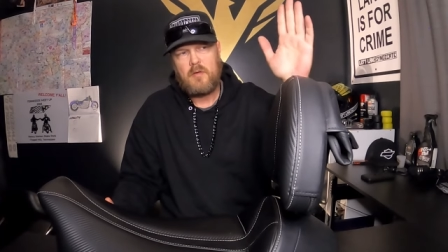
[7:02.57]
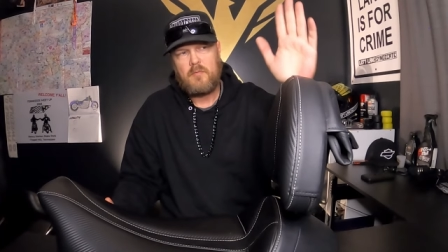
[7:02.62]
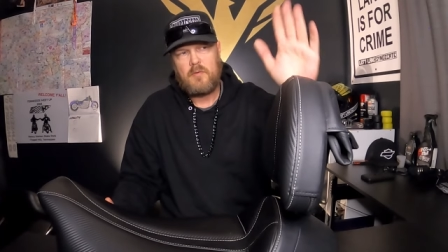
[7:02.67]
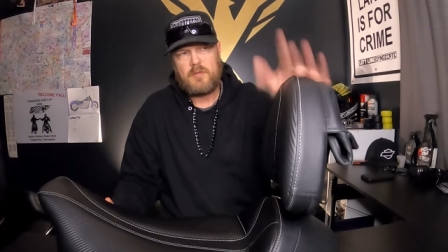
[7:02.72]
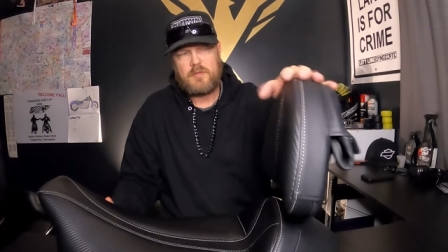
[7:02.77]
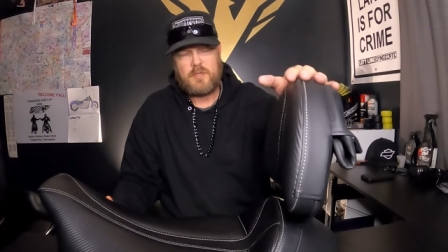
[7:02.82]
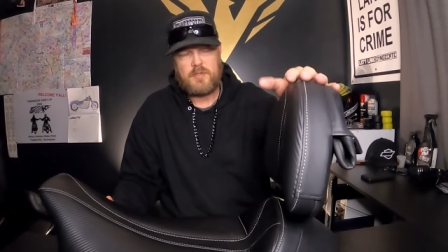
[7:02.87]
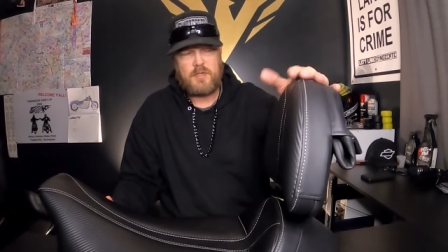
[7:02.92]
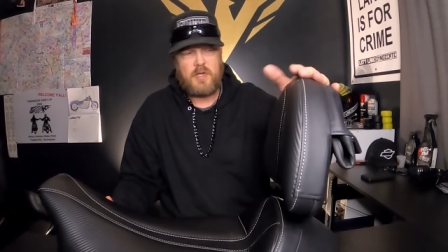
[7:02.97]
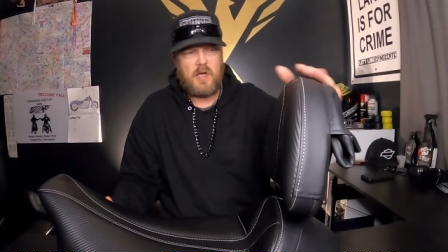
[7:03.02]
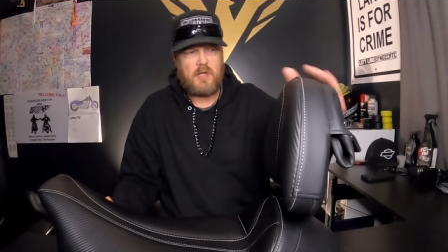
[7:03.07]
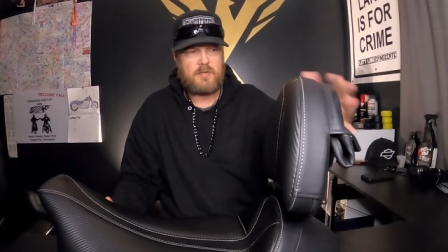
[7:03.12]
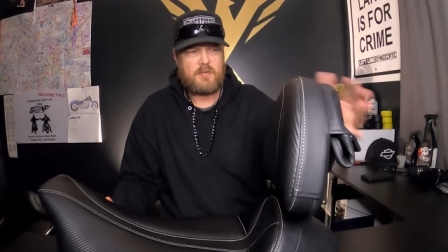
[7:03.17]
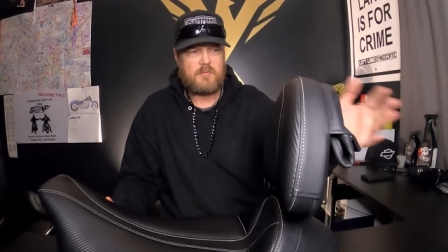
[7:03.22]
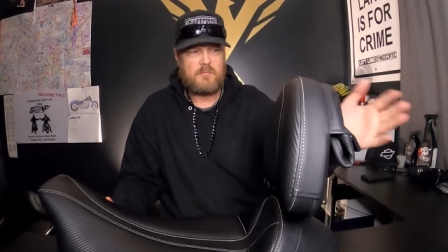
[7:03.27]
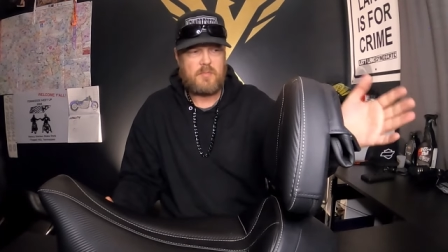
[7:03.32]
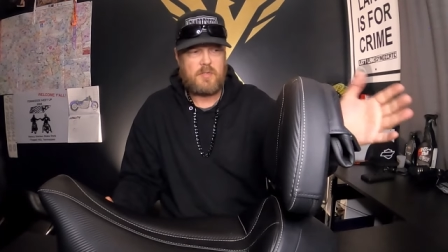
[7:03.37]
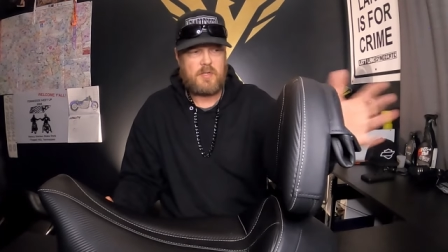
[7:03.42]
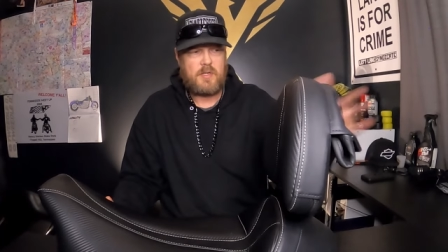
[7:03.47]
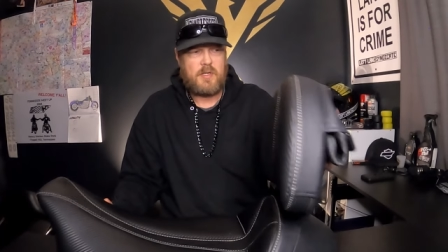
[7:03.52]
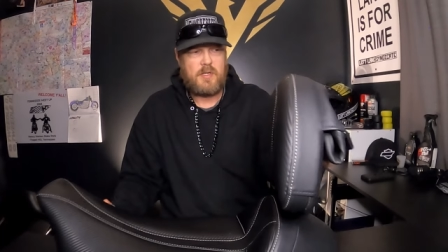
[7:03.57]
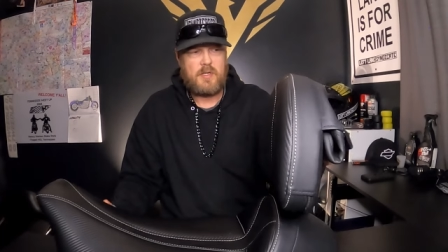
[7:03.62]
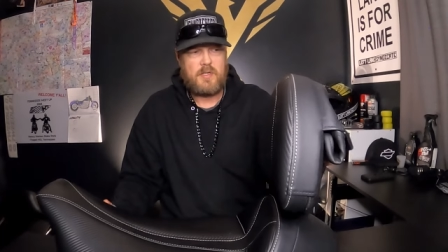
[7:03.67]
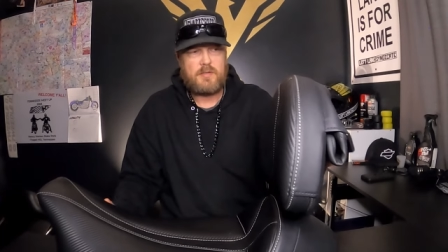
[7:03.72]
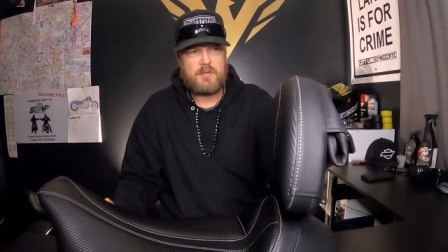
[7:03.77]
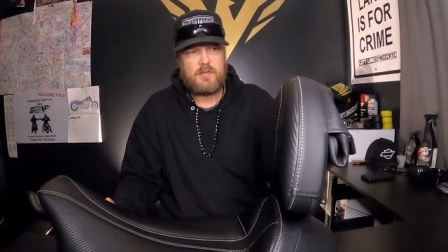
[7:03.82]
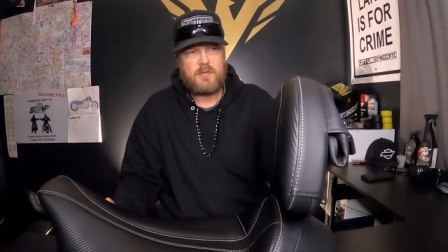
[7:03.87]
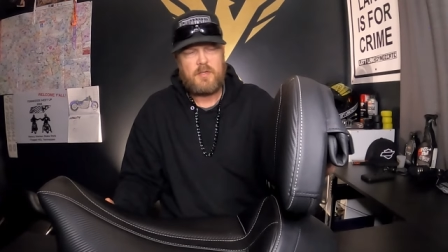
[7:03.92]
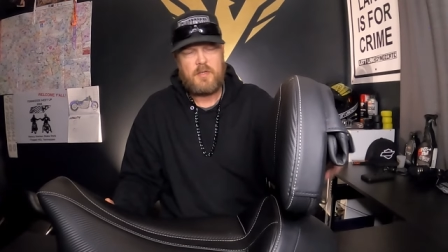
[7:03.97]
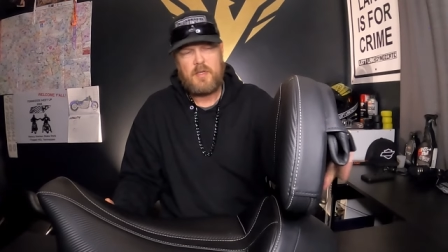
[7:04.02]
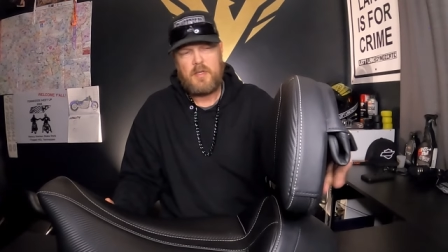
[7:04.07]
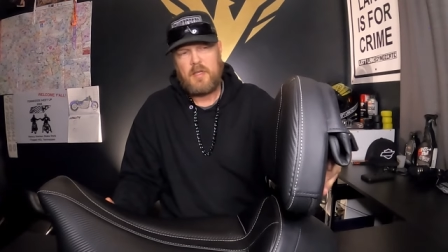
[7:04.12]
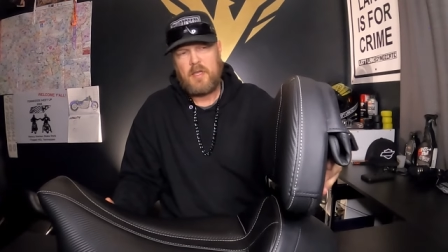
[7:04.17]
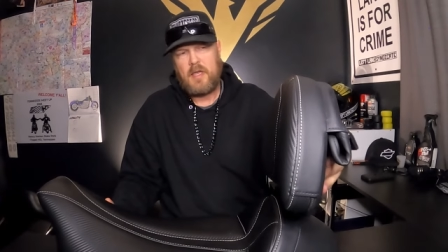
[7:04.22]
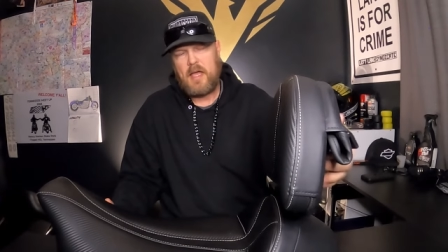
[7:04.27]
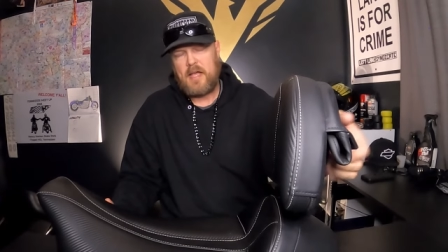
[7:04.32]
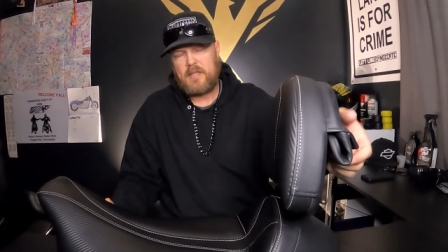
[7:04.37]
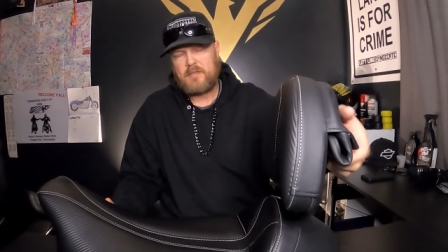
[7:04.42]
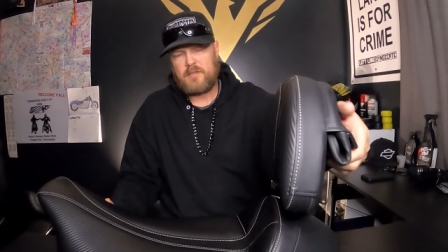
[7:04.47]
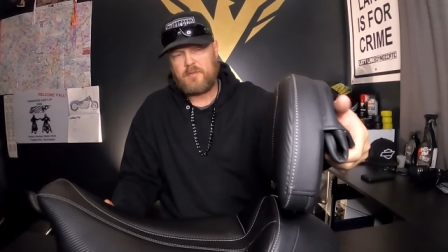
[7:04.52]
which is awesome because
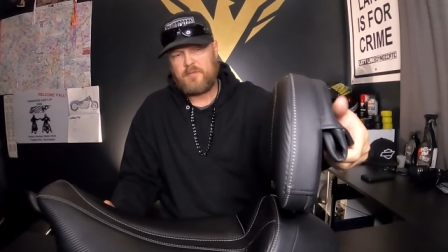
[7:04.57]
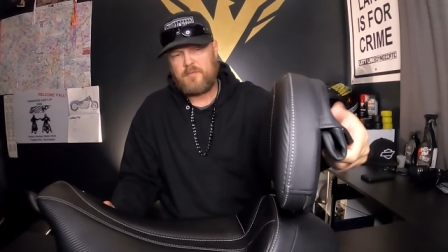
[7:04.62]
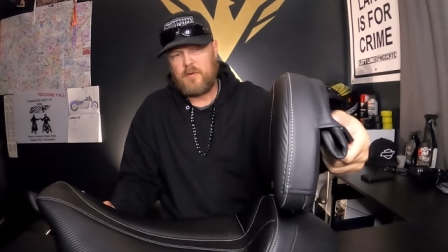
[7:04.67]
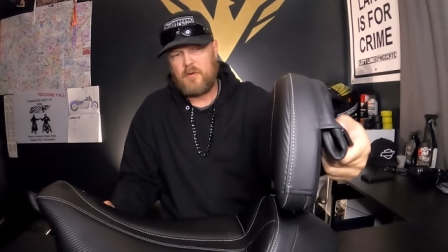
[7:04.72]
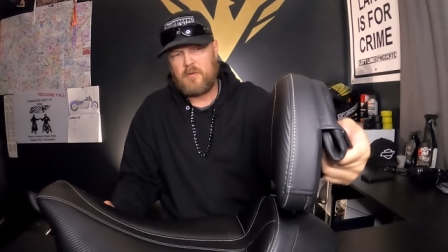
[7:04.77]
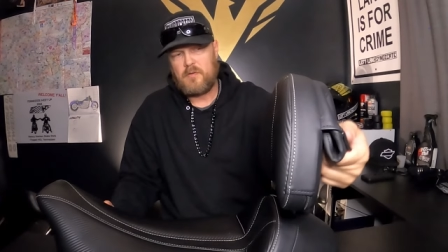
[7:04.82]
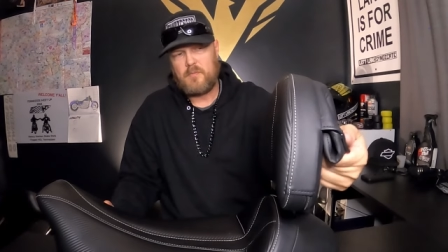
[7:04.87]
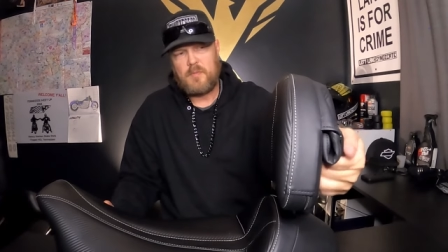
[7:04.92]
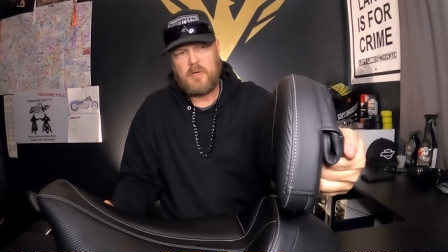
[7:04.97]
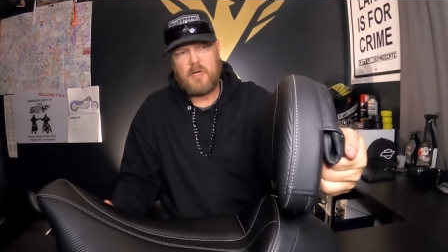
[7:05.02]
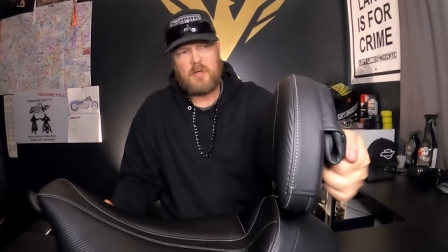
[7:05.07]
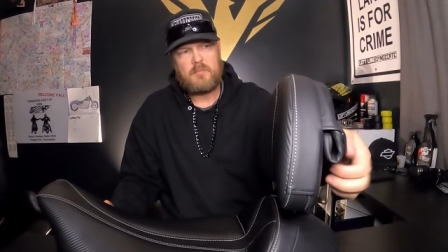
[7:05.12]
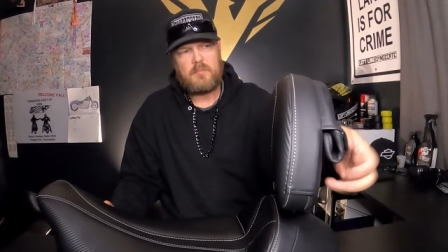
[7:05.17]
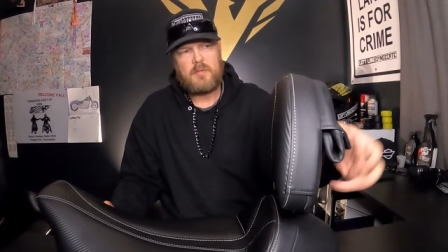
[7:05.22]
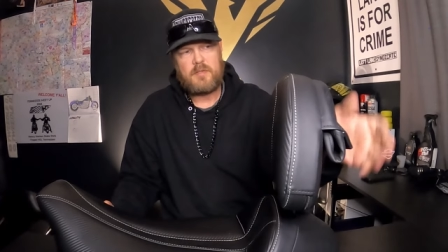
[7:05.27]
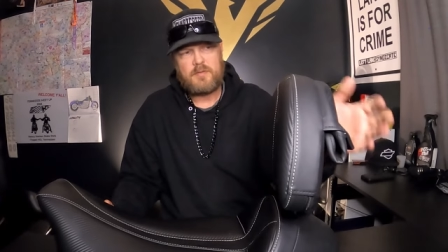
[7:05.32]
I just fold them up.